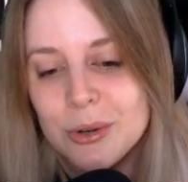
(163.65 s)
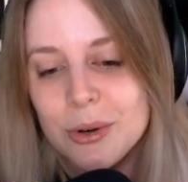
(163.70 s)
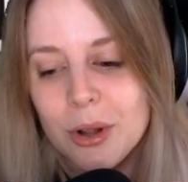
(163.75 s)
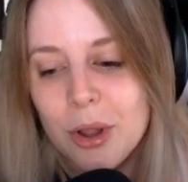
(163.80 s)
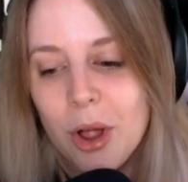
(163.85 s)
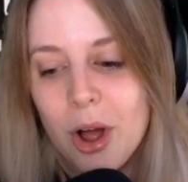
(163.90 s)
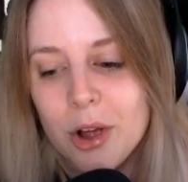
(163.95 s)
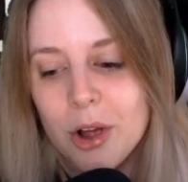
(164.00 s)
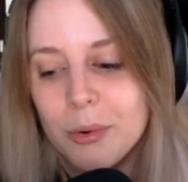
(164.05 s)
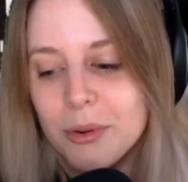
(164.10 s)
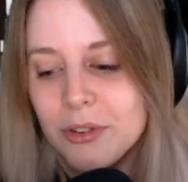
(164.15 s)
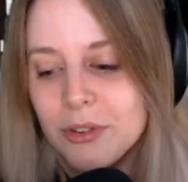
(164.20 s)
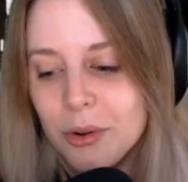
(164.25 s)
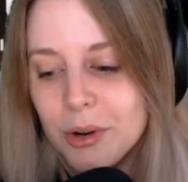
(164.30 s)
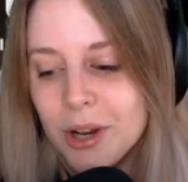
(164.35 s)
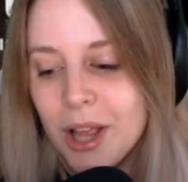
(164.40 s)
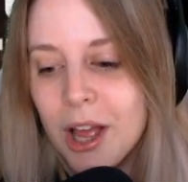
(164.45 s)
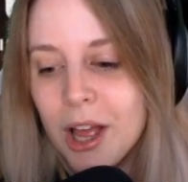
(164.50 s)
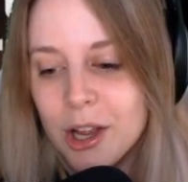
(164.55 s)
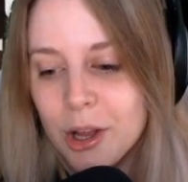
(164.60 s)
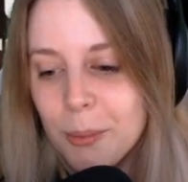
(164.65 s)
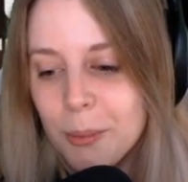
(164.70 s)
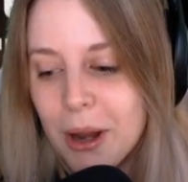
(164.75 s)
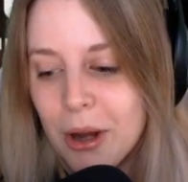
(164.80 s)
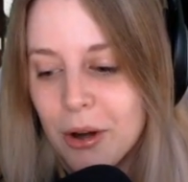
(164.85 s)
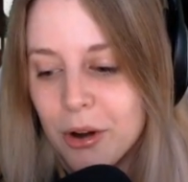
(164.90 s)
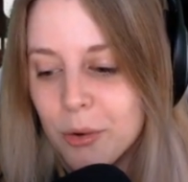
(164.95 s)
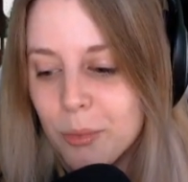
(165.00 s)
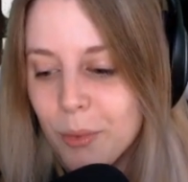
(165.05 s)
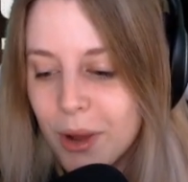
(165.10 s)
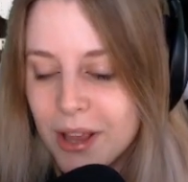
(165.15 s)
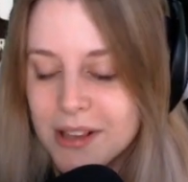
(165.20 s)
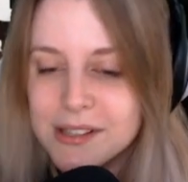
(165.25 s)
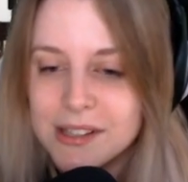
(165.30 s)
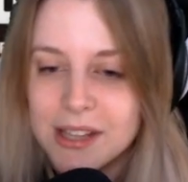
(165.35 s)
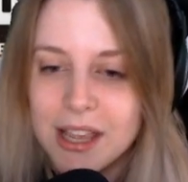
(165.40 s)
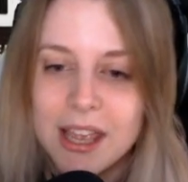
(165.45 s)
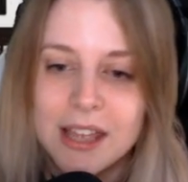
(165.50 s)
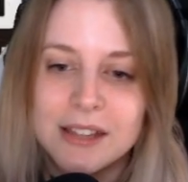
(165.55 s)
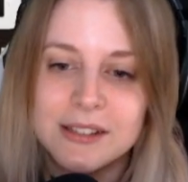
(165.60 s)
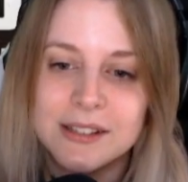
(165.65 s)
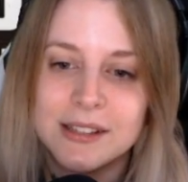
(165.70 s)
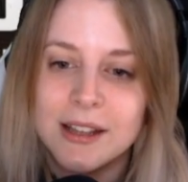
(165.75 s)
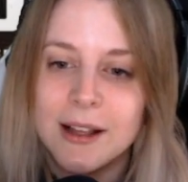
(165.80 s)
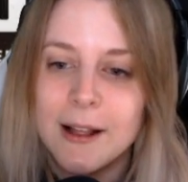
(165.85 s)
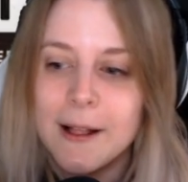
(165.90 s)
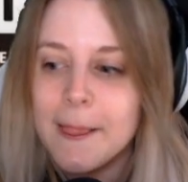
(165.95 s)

along with Tony Hawk American Wastelands.